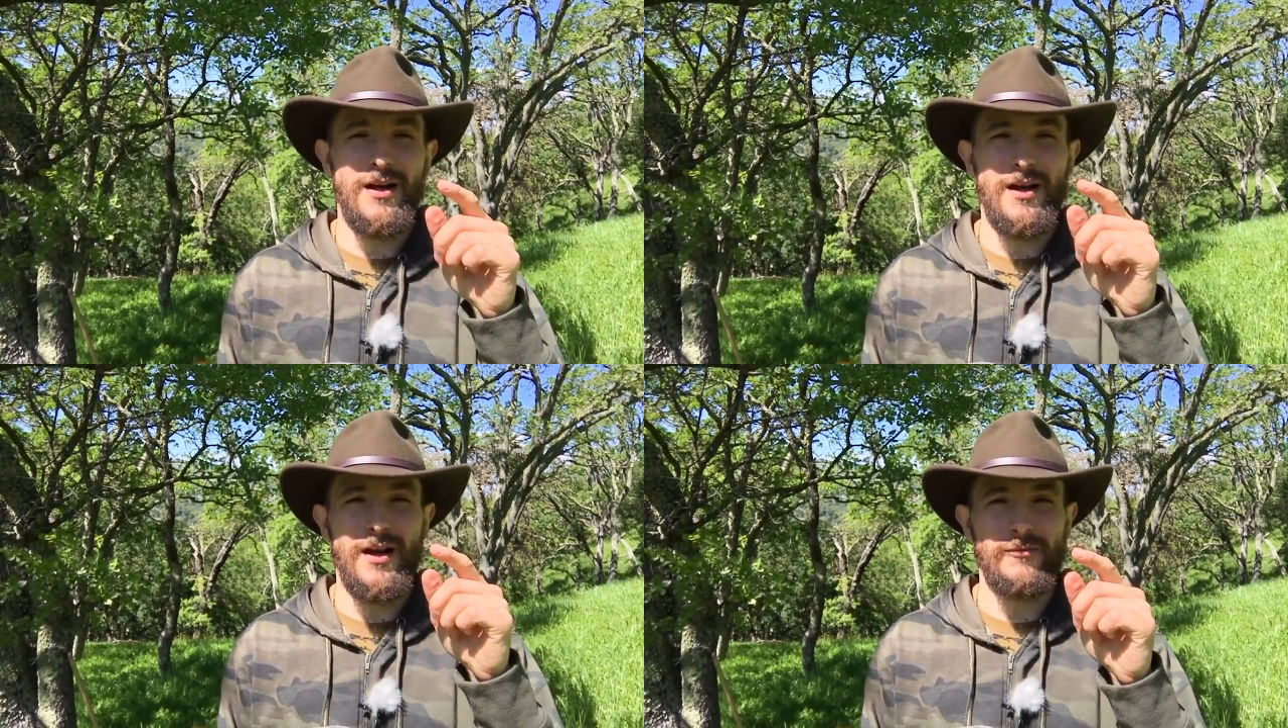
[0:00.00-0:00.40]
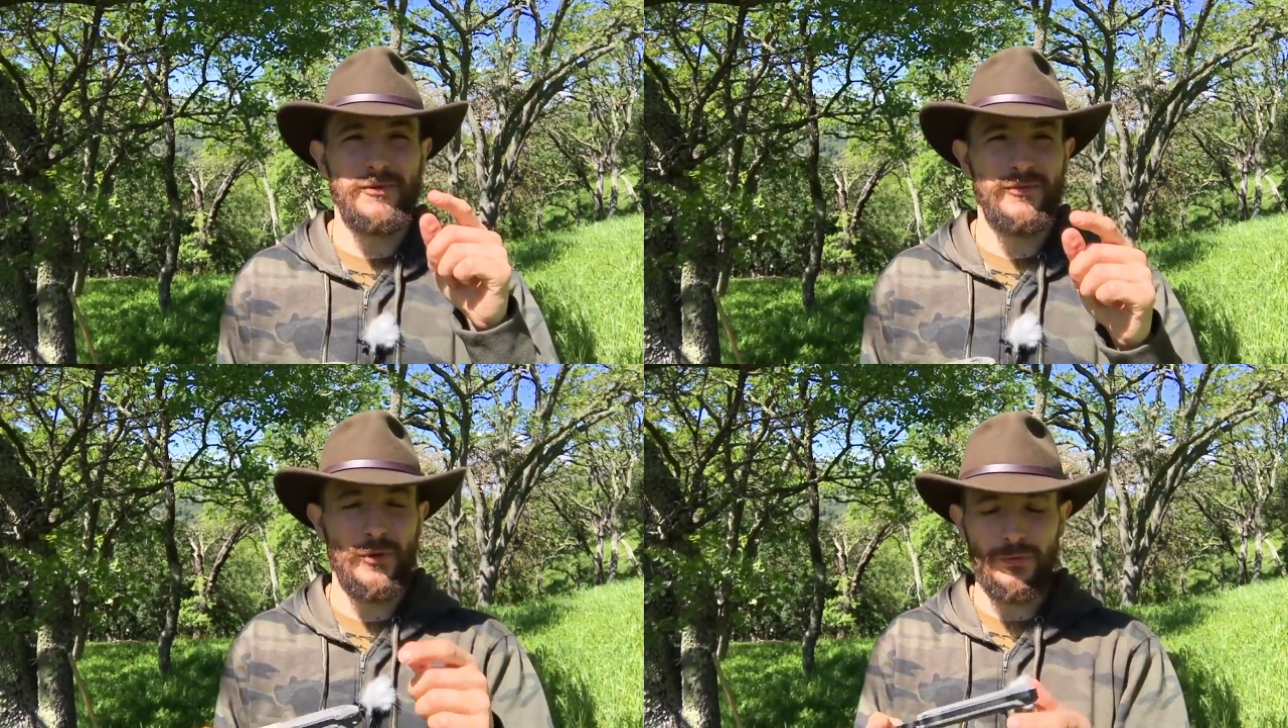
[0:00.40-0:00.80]
I
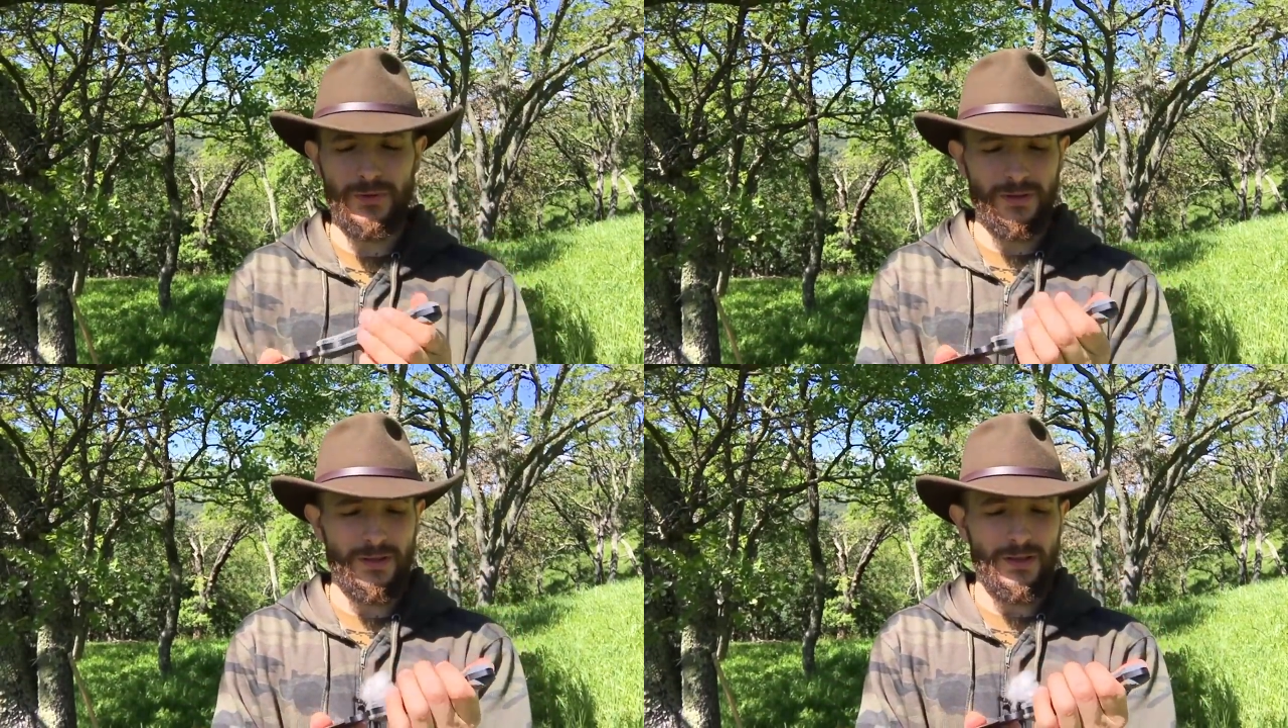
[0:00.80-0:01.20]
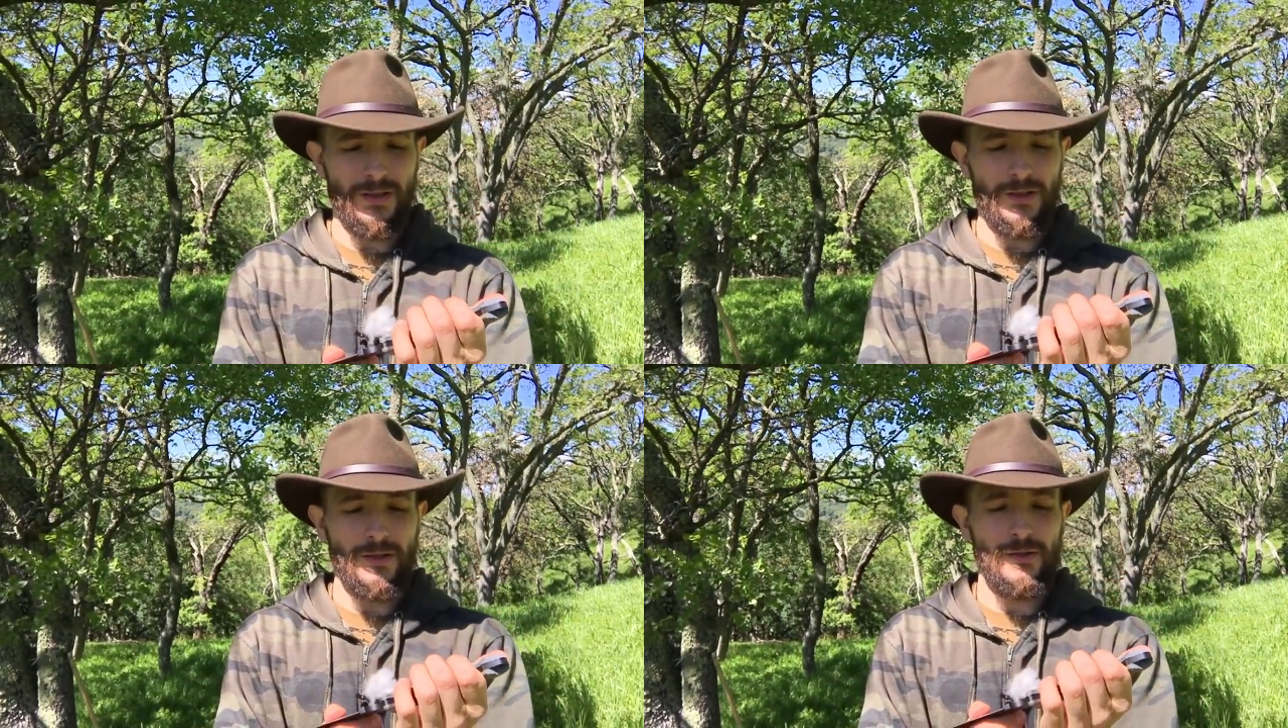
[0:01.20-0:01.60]
reviewed,
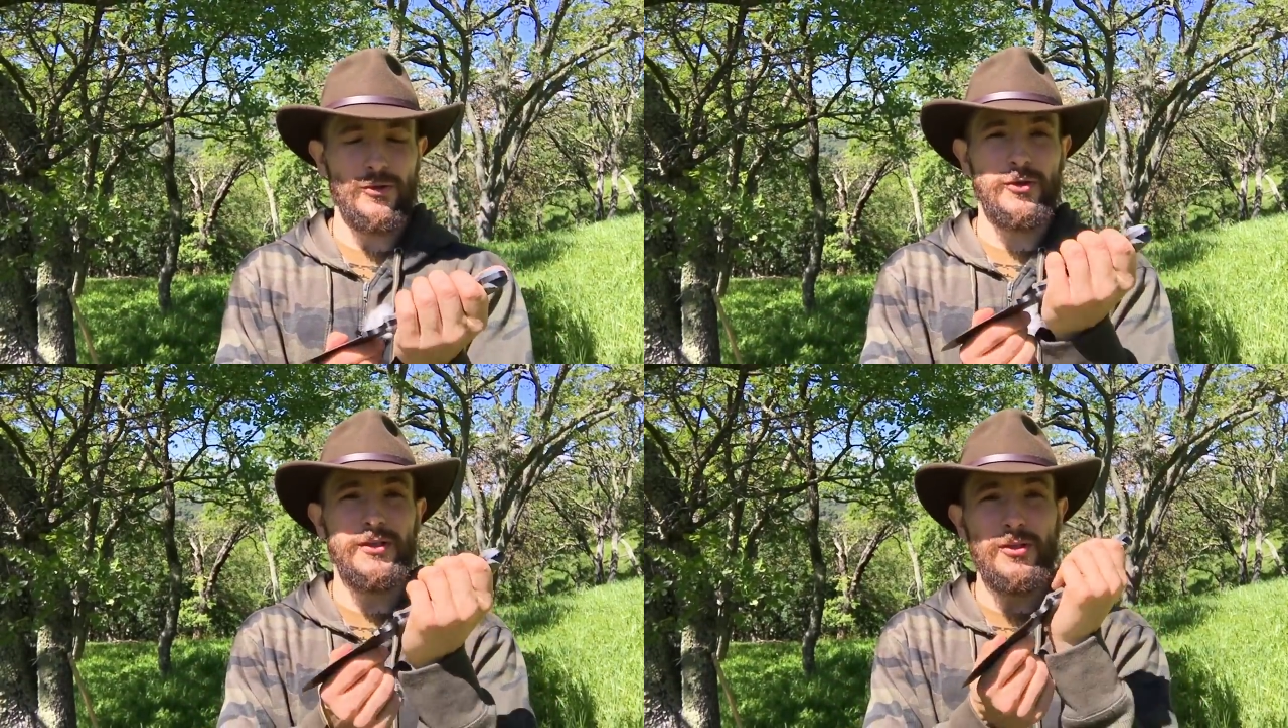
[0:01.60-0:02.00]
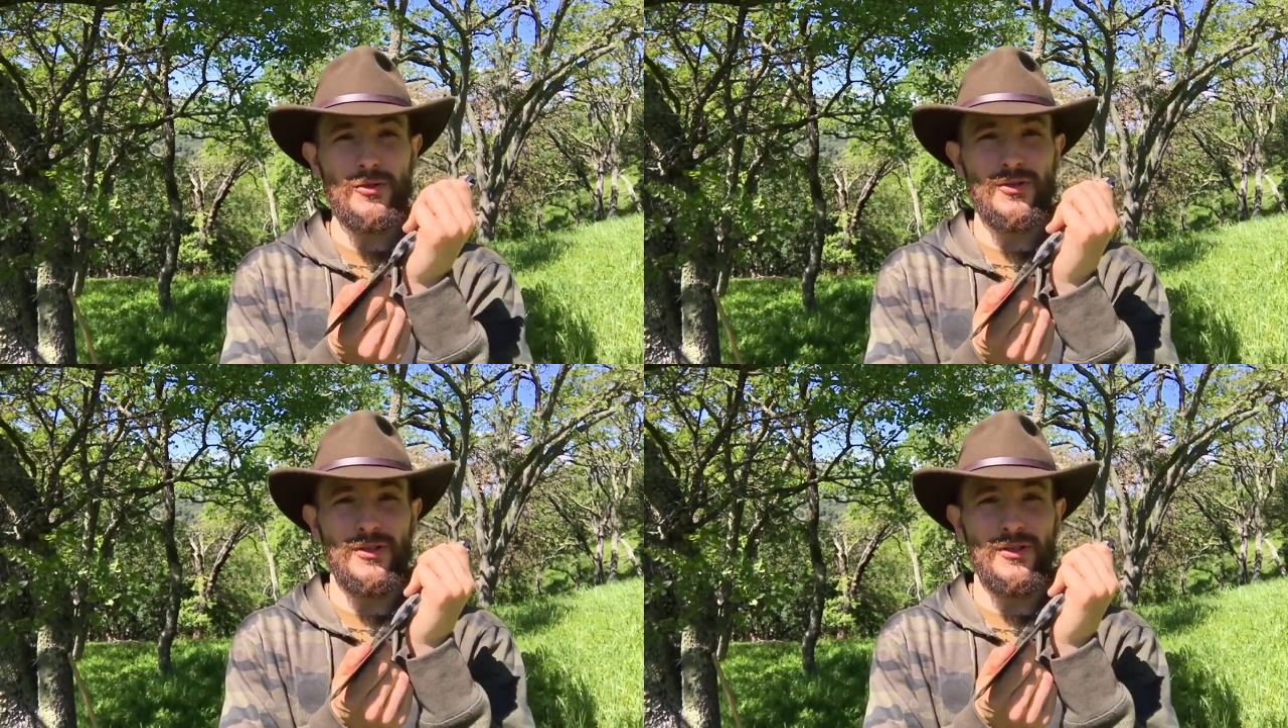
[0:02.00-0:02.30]
you can use